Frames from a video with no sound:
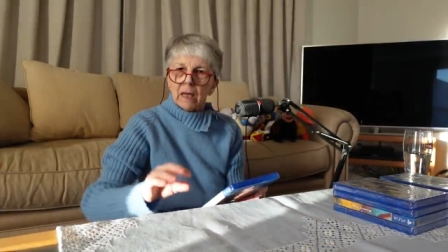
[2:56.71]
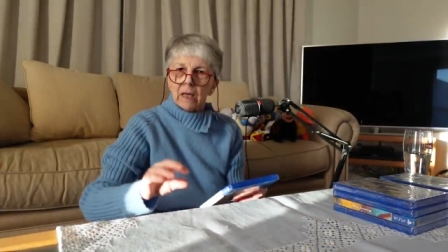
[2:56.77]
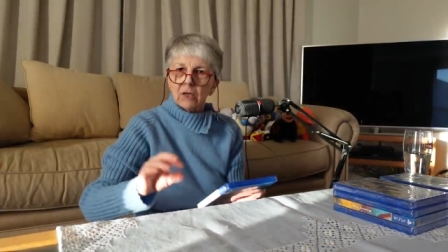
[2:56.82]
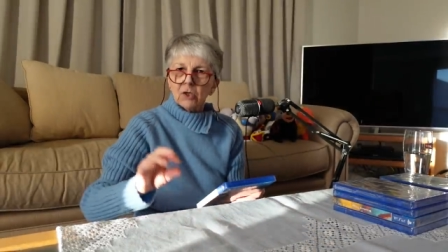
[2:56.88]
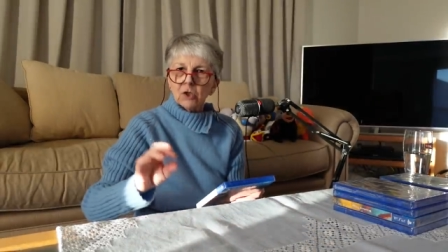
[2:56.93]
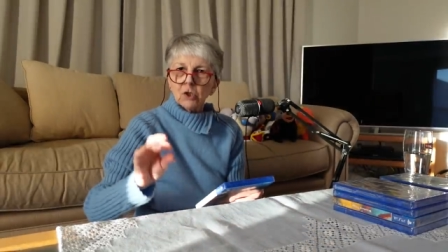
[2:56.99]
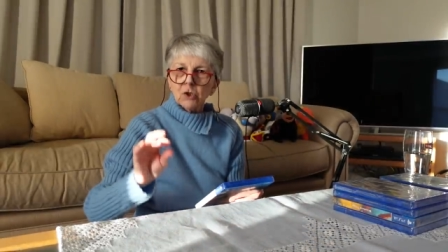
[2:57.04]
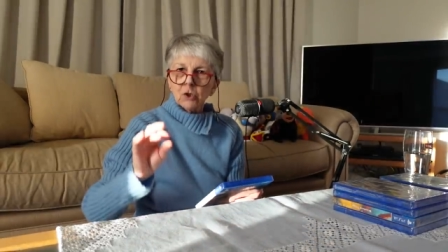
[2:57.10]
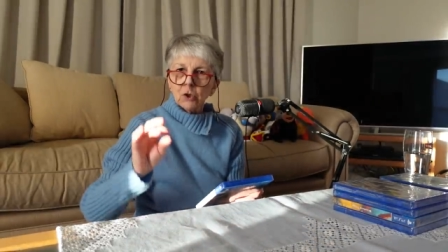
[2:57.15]

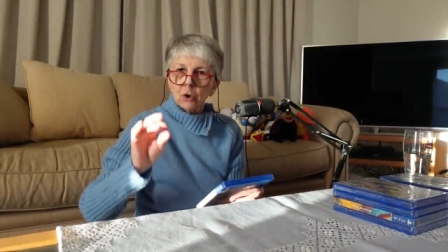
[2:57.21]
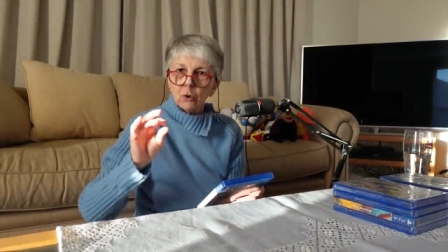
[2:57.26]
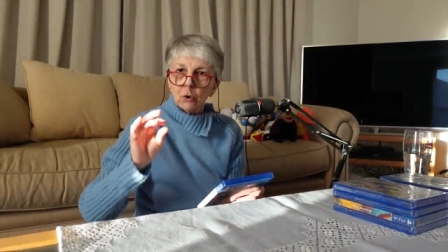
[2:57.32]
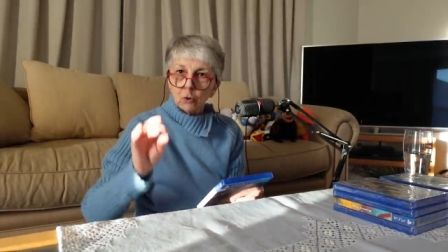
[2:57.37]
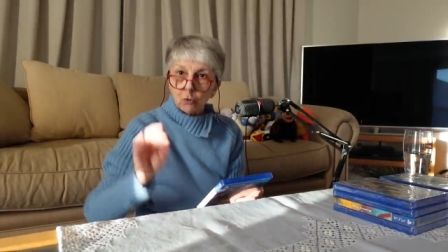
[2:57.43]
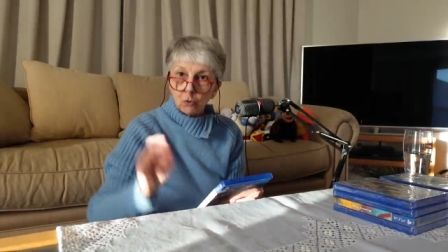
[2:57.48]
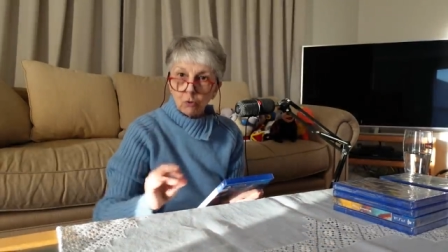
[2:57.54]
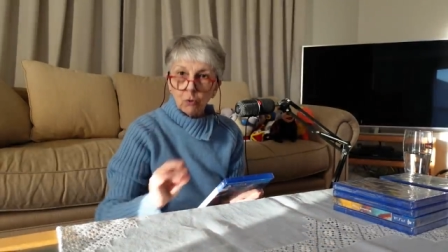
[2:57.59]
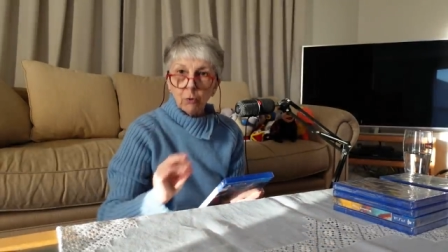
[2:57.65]
It is
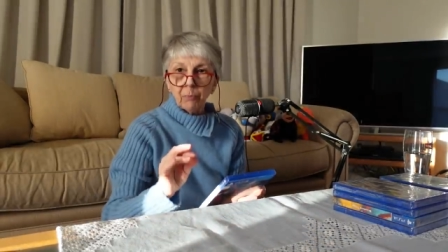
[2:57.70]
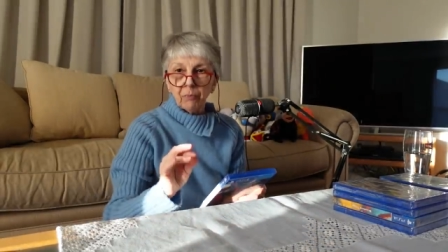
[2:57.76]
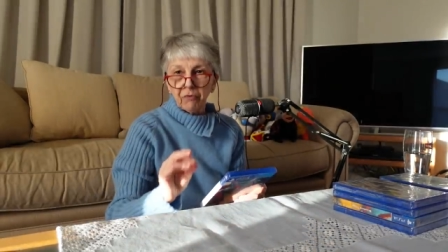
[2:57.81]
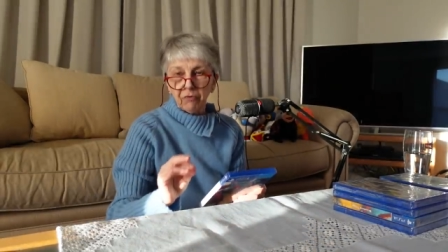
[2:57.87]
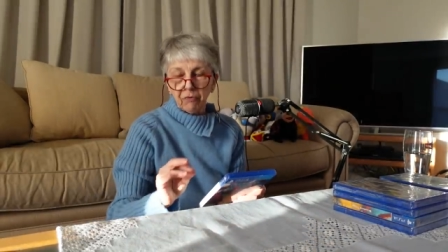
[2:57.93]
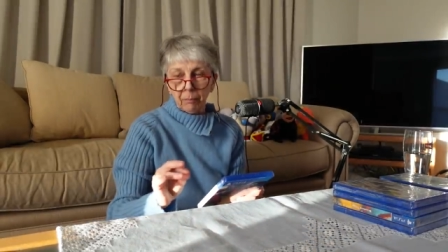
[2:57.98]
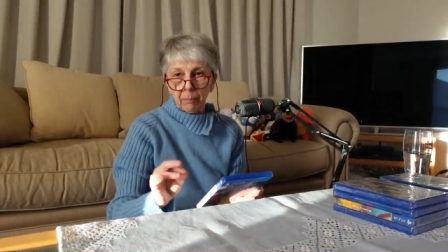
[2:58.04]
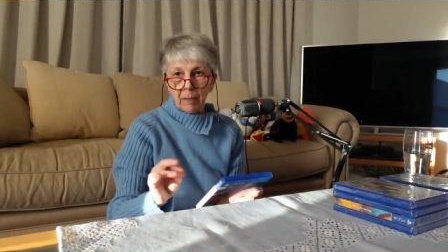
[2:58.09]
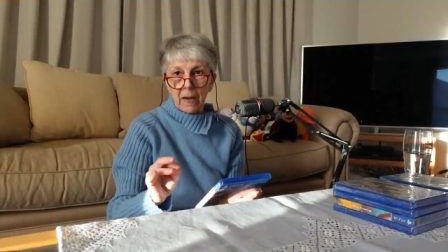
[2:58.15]

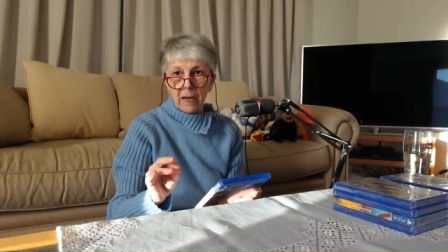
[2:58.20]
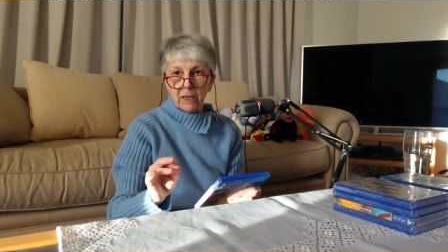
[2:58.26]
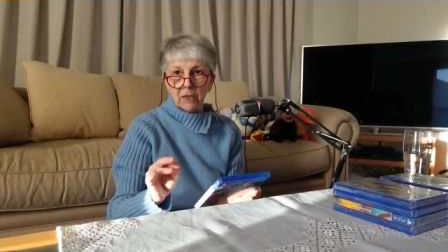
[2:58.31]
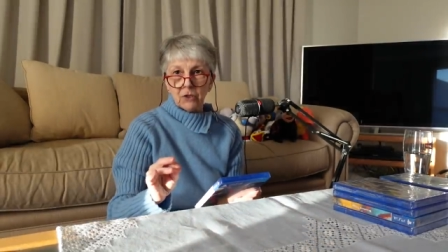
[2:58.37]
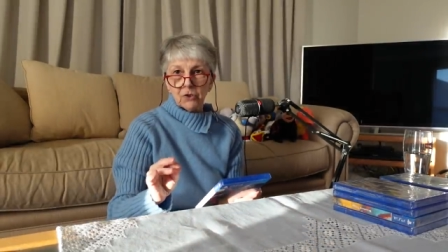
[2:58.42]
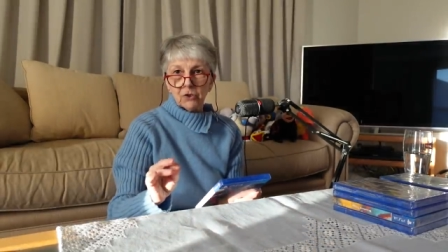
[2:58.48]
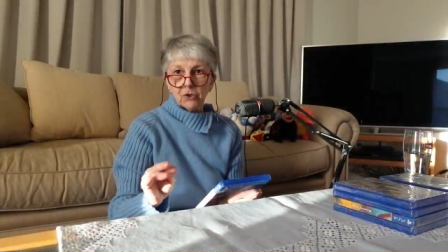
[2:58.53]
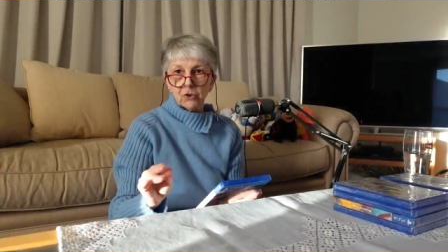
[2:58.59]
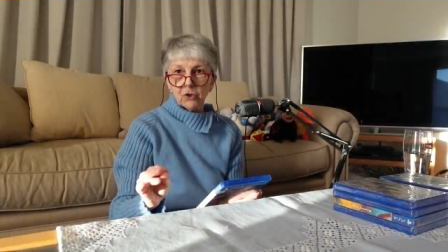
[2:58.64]

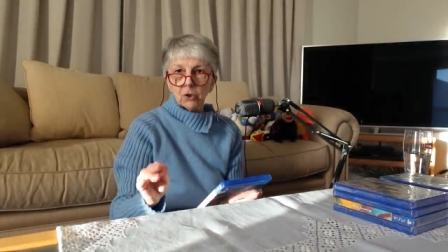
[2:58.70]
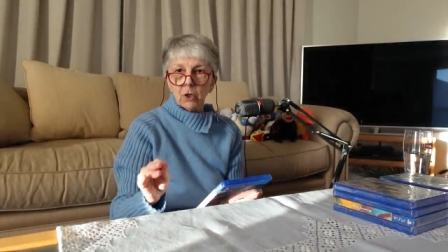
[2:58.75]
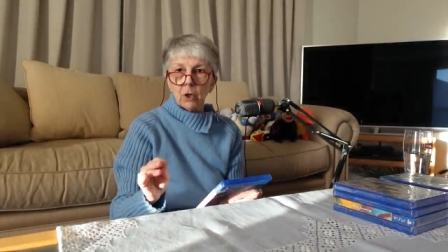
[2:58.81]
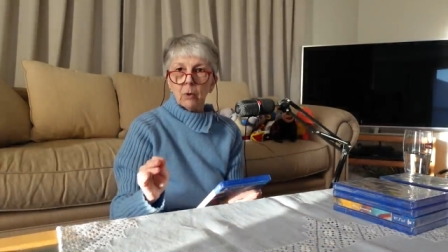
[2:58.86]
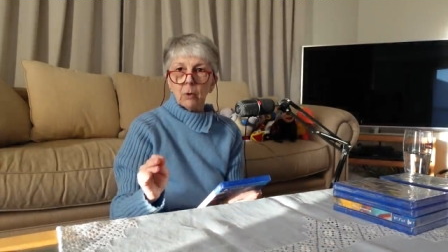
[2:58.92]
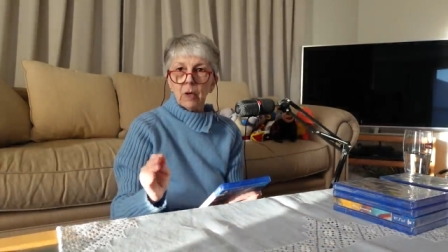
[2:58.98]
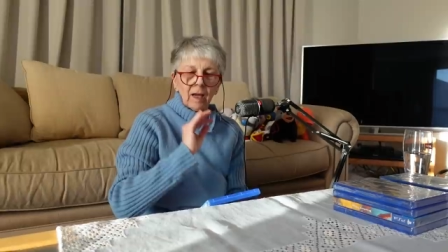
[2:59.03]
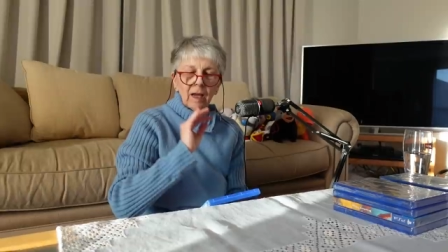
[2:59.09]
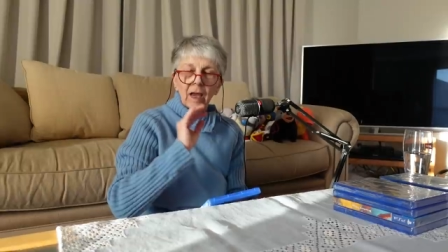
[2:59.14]
troops-based,
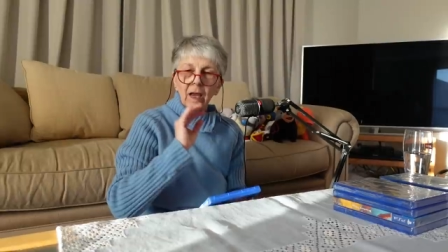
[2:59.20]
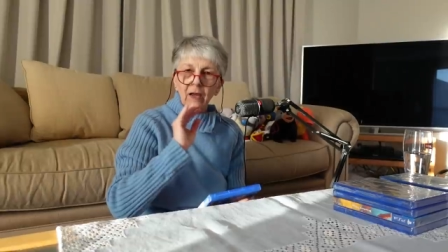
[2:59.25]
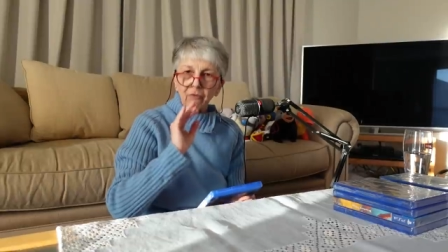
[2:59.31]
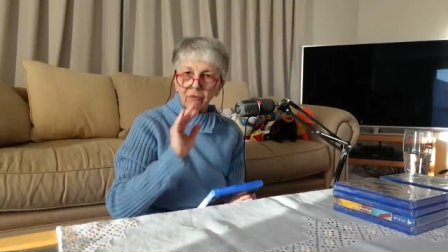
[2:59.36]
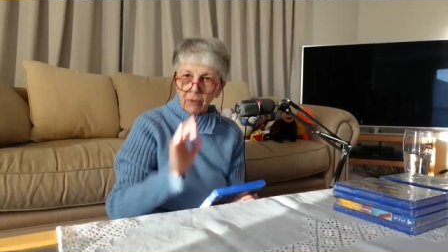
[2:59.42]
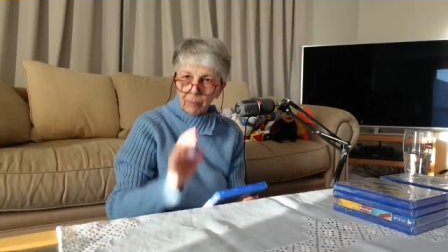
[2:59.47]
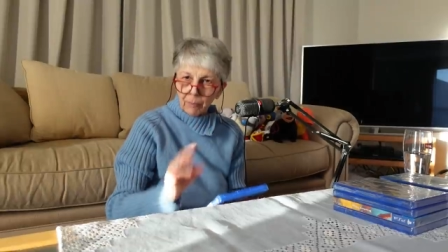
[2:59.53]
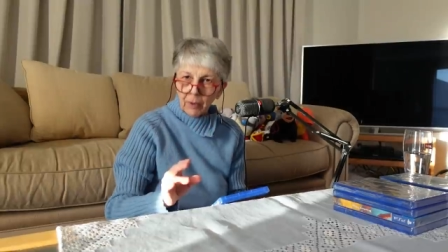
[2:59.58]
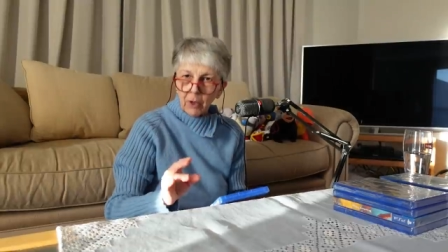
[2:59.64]
so
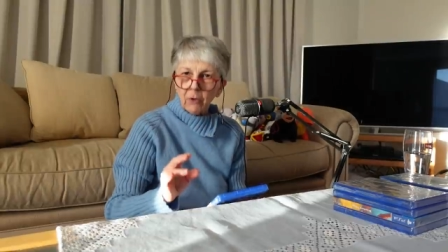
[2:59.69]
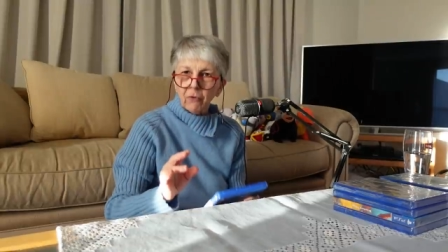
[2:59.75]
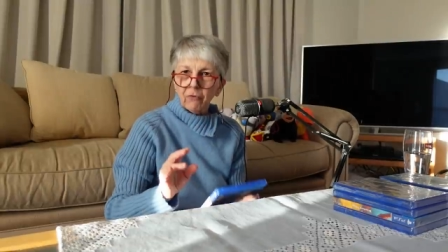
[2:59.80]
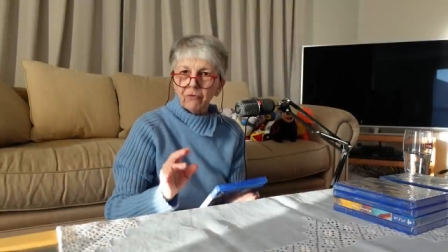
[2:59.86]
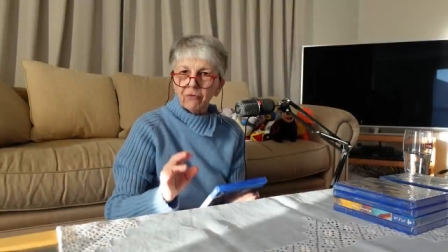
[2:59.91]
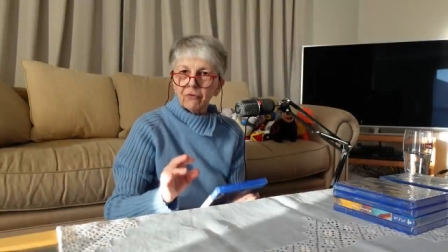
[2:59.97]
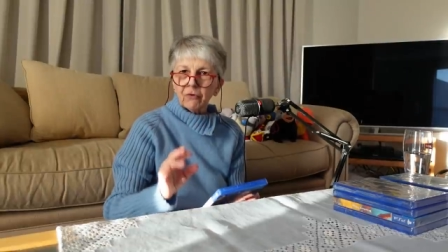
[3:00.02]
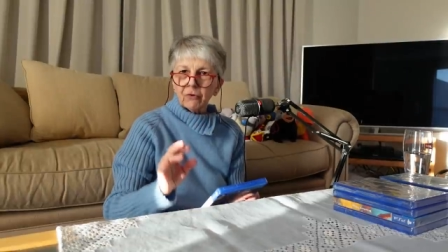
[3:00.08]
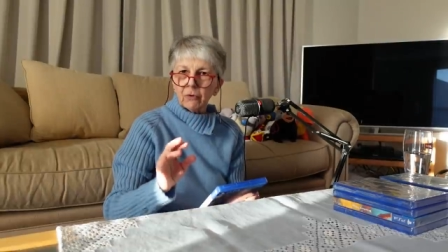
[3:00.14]
as
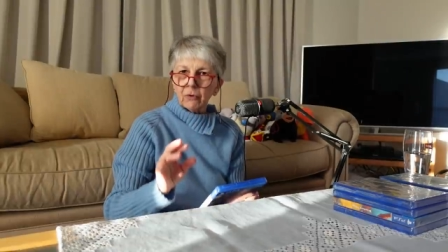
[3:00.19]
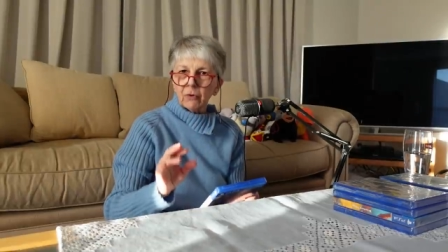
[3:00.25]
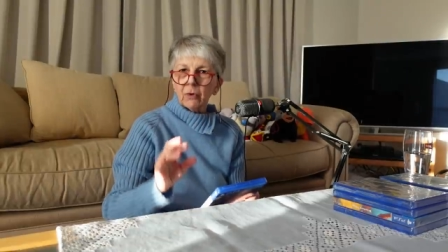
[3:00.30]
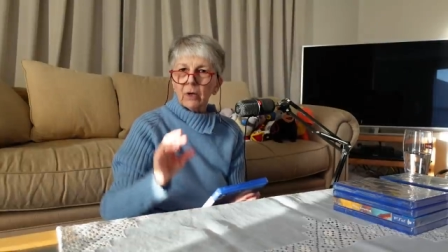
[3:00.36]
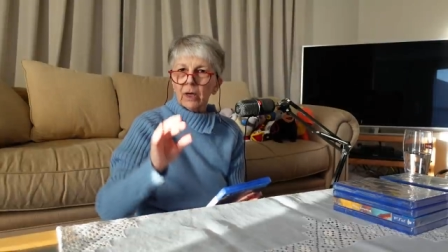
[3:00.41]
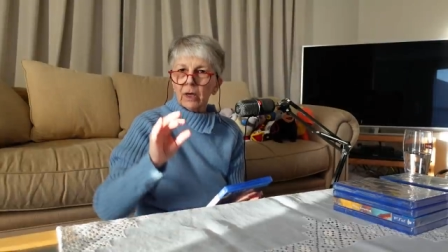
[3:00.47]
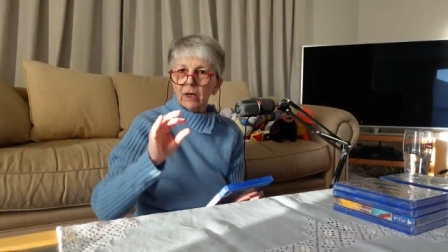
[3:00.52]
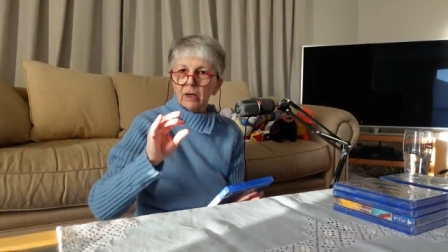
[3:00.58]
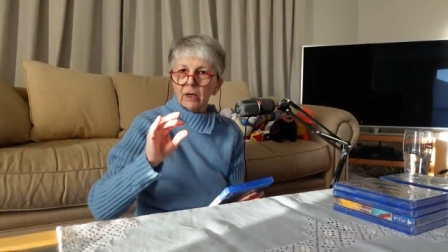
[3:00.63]
opposed to